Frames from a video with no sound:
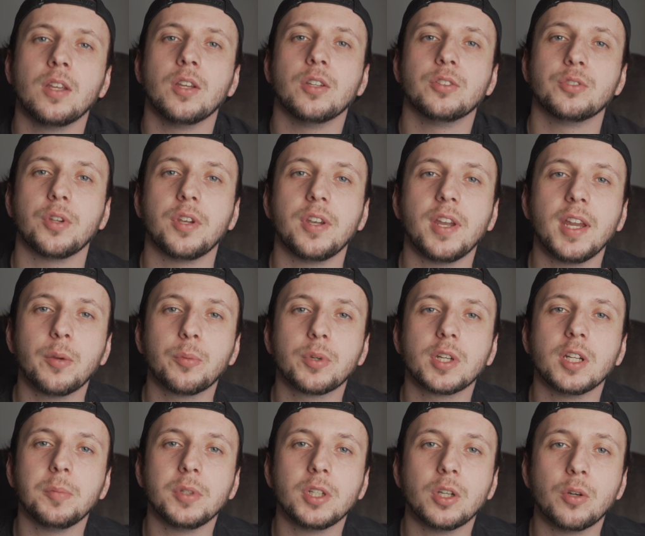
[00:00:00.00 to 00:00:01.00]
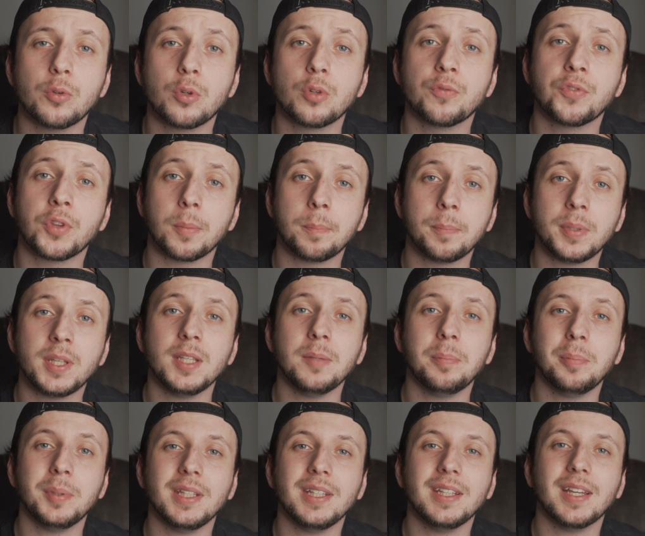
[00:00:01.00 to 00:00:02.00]
So today we're going to be going over the
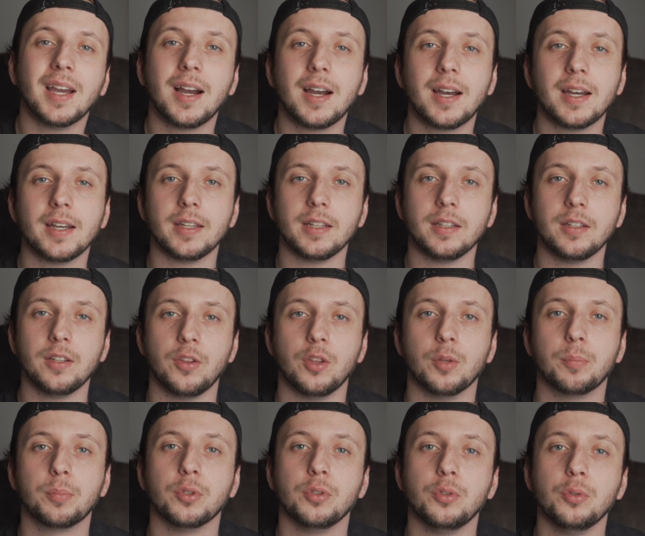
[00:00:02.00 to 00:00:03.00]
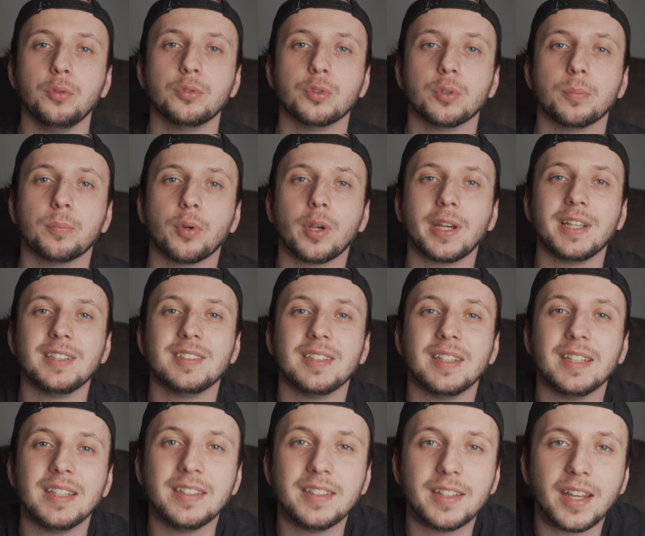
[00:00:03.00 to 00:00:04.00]
PPI, the Producer Price
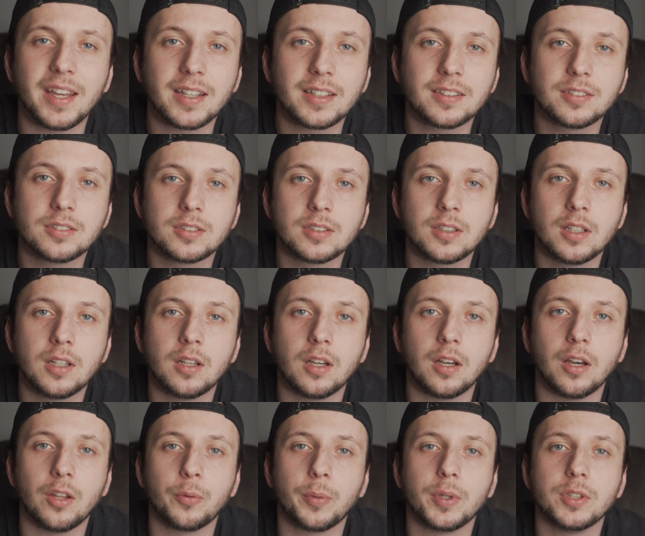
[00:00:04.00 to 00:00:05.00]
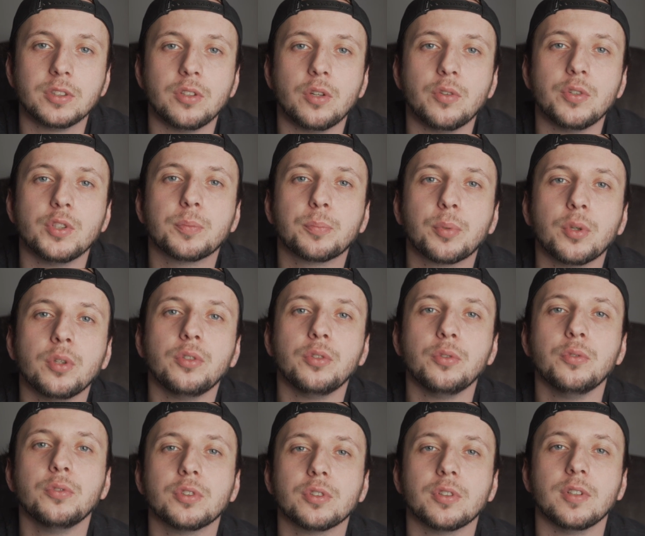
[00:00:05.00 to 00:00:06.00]
Index, otherwise known as
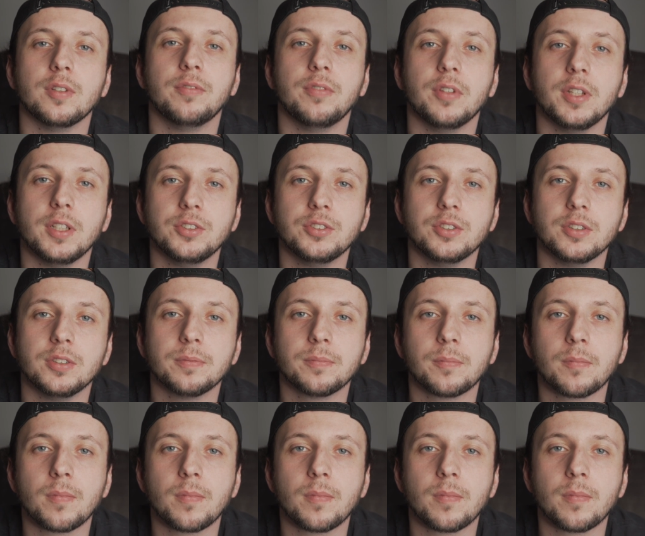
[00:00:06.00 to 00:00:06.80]
producer inflation.